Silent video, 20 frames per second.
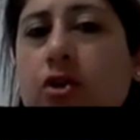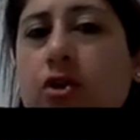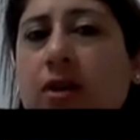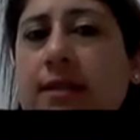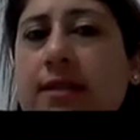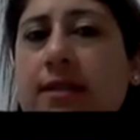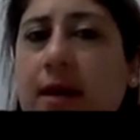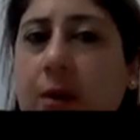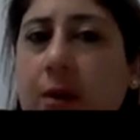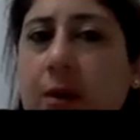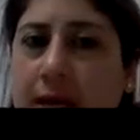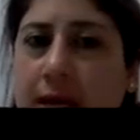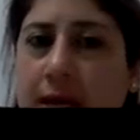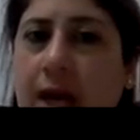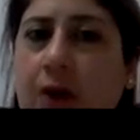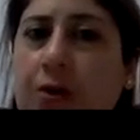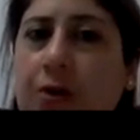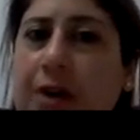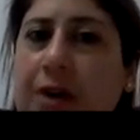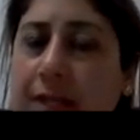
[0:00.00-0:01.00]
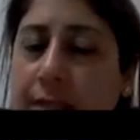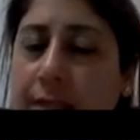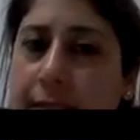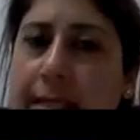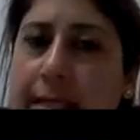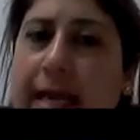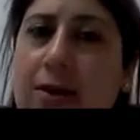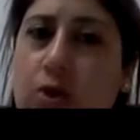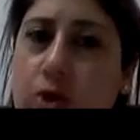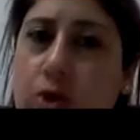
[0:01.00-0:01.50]
And if you contrast that with the
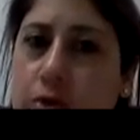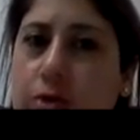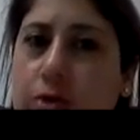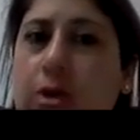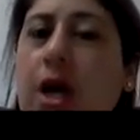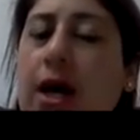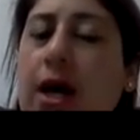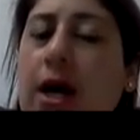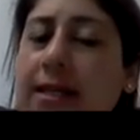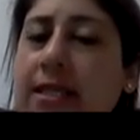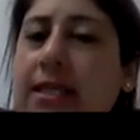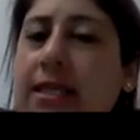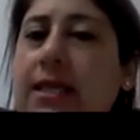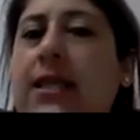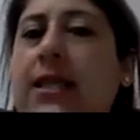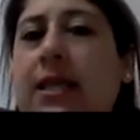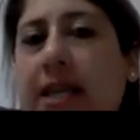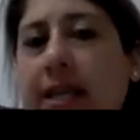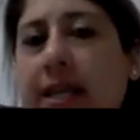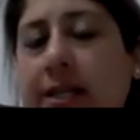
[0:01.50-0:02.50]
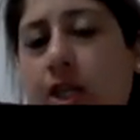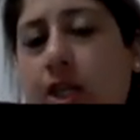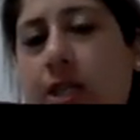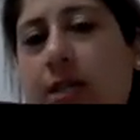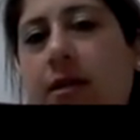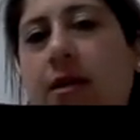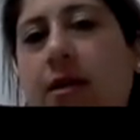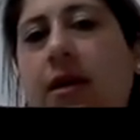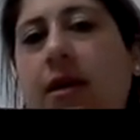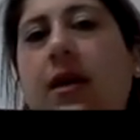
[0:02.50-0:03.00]
Kerrigan's natural lighting in the
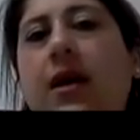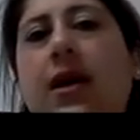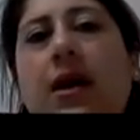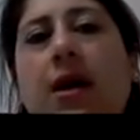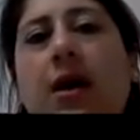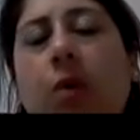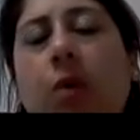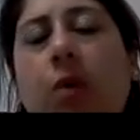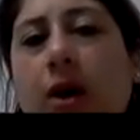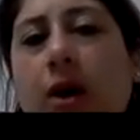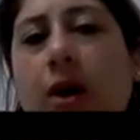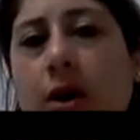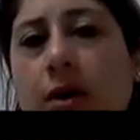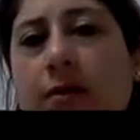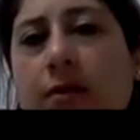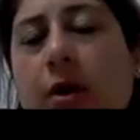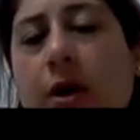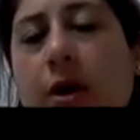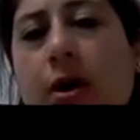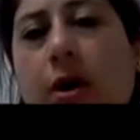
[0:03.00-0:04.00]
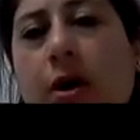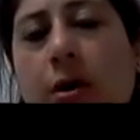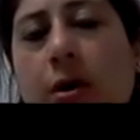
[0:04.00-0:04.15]
kitchen, we're